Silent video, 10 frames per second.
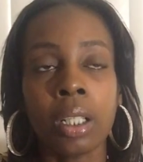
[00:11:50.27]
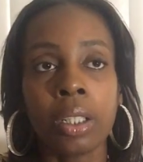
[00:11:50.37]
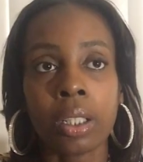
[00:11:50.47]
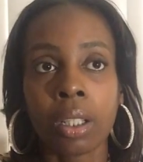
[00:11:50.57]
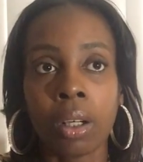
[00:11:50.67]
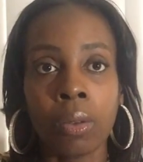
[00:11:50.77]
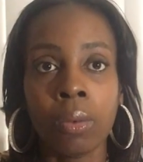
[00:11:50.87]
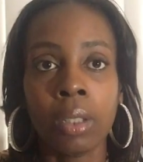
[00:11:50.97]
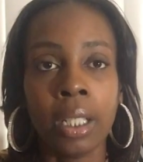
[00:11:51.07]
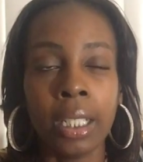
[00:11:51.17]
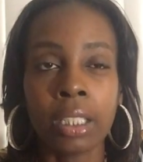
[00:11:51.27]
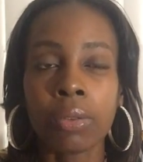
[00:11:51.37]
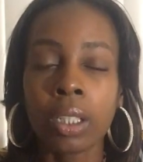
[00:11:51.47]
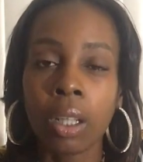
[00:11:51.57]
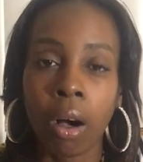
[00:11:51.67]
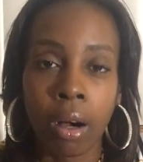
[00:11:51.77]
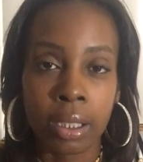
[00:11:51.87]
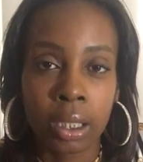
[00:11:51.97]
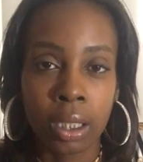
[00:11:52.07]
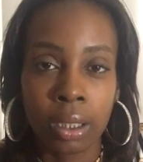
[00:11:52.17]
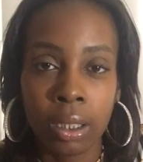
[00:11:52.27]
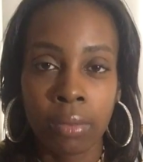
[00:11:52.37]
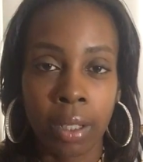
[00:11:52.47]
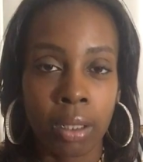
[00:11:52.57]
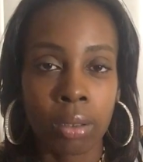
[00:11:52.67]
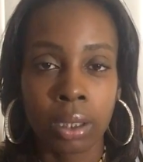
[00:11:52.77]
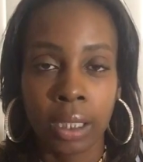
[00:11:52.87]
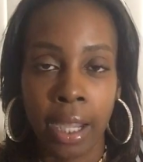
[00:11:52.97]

you know. It's really hard to get these Virgos